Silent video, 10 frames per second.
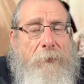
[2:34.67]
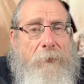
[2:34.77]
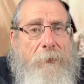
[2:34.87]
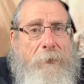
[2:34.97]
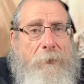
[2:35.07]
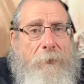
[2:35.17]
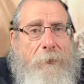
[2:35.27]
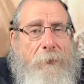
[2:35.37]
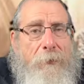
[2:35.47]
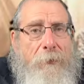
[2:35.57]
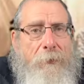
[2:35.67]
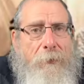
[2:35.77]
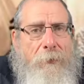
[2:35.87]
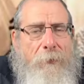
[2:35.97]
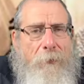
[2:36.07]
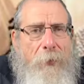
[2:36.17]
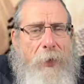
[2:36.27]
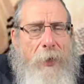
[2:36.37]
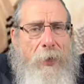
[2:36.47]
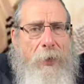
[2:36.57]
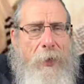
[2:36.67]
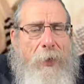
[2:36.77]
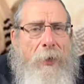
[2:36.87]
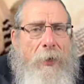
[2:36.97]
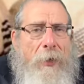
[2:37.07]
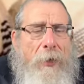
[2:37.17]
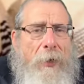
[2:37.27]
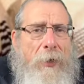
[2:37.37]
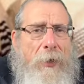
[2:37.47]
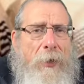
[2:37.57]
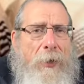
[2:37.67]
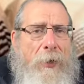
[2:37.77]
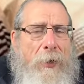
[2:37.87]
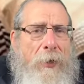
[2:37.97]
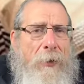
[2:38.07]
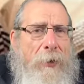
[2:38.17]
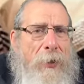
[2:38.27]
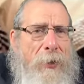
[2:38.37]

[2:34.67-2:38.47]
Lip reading: (silence)